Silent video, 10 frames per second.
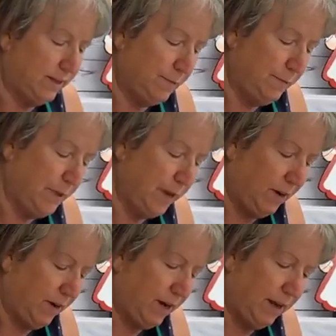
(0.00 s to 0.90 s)
It is
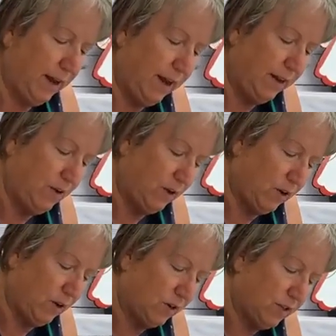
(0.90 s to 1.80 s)
Mary at
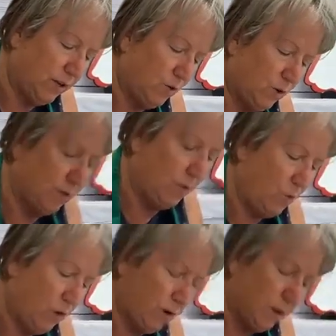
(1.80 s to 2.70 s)
Yard Art Decor
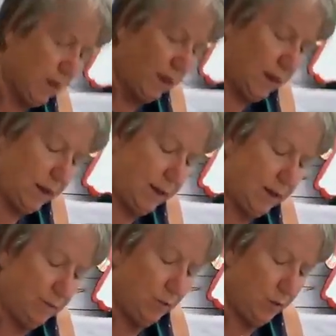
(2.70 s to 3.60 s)
and More.
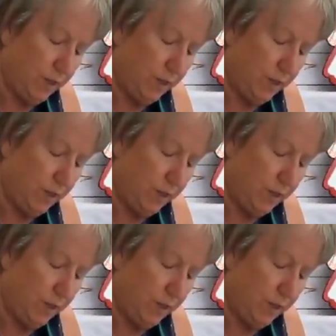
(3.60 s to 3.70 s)
I am